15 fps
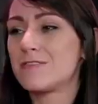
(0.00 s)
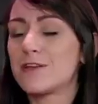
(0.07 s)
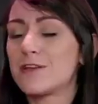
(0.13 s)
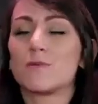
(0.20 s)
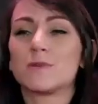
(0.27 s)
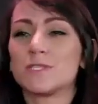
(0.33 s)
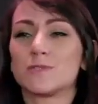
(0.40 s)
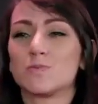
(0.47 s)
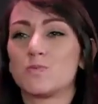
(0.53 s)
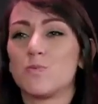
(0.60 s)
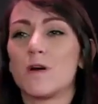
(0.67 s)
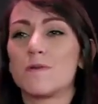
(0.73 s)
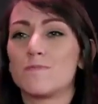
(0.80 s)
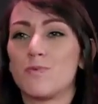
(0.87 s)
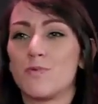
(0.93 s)
There was
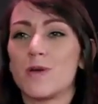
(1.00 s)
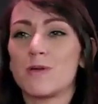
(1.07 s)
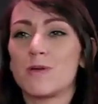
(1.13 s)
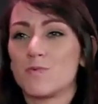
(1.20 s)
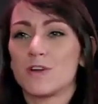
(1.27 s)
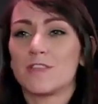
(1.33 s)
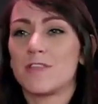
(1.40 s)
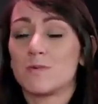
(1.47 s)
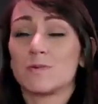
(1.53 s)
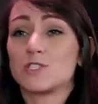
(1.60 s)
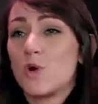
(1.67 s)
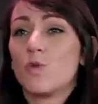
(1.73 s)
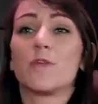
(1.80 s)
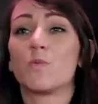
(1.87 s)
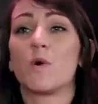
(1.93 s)
one point where there was
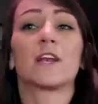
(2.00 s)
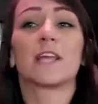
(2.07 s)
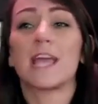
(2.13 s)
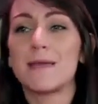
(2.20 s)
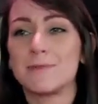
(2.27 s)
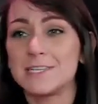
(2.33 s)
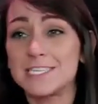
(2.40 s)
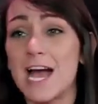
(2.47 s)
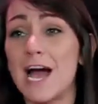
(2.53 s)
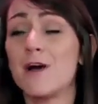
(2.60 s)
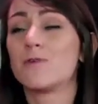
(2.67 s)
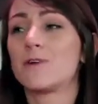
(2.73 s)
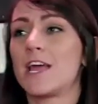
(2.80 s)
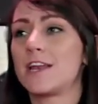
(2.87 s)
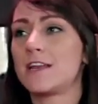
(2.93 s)
only one game in
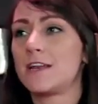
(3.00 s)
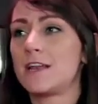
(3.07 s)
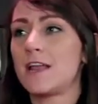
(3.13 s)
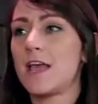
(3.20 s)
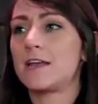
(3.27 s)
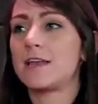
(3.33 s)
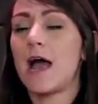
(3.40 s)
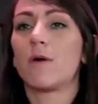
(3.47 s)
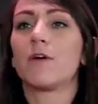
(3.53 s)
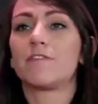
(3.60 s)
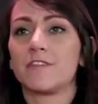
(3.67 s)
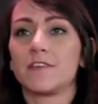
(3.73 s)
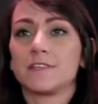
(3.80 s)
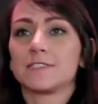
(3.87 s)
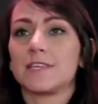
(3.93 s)
town, and now it
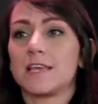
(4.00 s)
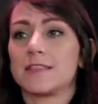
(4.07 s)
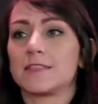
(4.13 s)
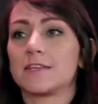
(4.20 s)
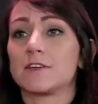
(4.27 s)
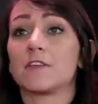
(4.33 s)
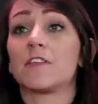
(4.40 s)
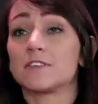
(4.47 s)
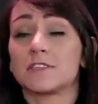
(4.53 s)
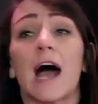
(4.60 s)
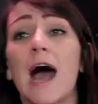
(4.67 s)
feels like there's